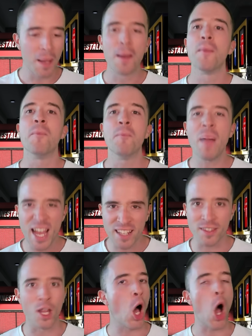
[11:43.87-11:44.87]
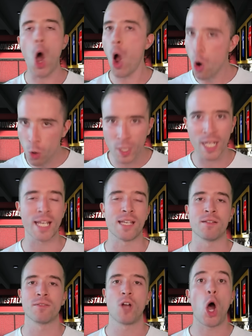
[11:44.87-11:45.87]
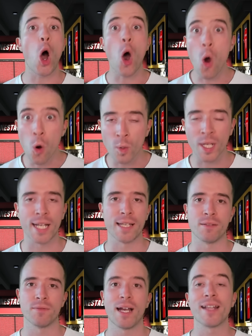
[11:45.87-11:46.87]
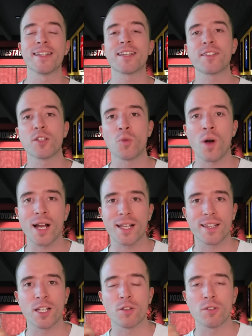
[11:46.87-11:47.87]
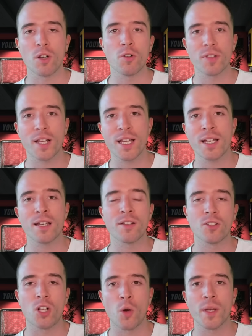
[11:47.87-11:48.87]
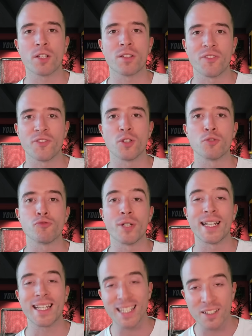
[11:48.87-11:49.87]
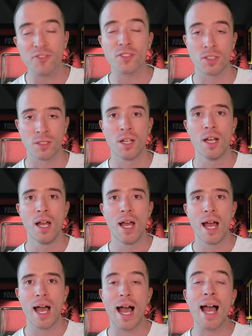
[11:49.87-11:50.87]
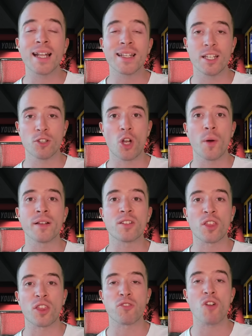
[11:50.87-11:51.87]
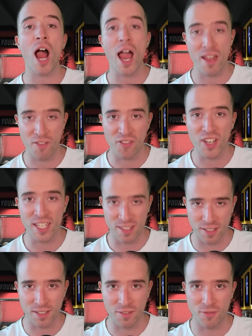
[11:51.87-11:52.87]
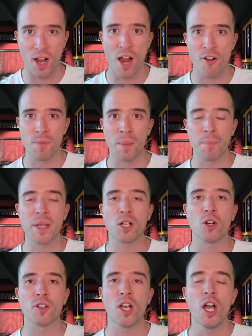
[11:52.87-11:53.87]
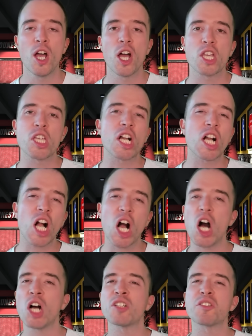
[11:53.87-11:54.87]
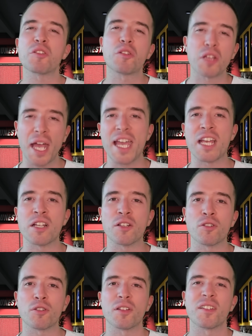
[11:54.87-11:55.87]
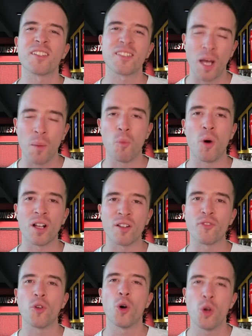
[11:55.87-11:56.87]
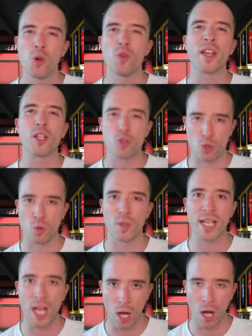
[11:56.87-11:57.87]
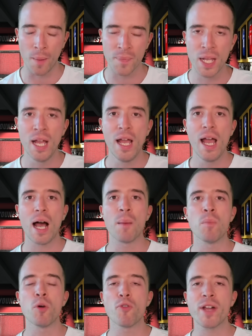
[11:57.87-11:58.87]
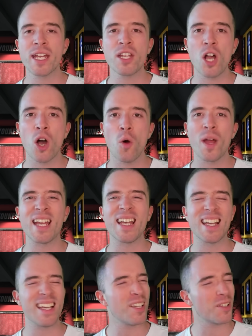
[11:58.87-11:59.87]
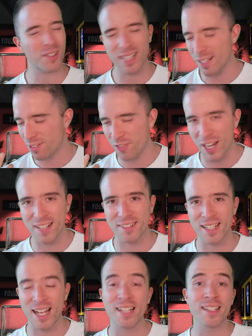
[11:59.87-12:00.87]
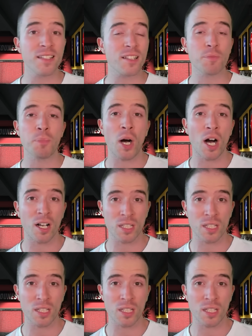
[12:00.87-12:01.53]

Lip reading: men only. Only. And this is why I think Jose is going to feel relieved and he's going to thrive in this environment, because you can't change someone for who they truly are. And Mourinho is, let's face it, and this is part of